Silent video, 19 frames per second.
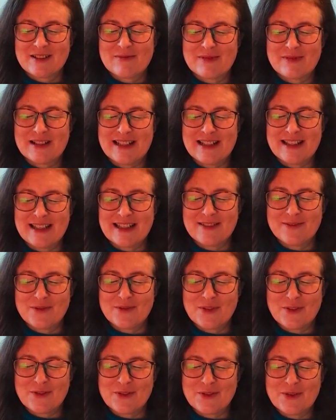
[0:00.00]
Breathing in
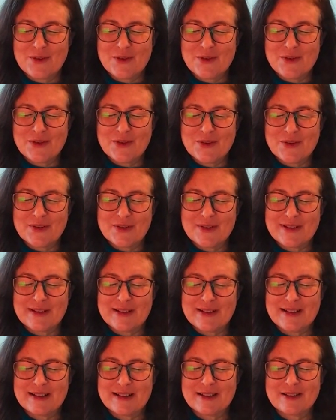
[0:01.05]
for four.
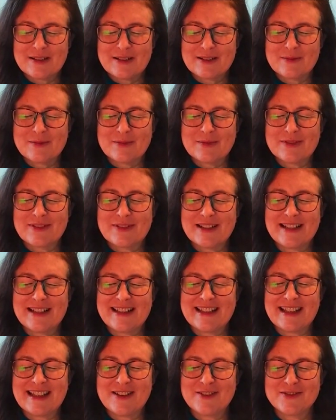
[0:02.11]

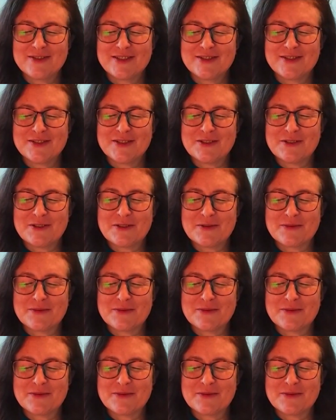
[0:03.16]
Breathing out for four.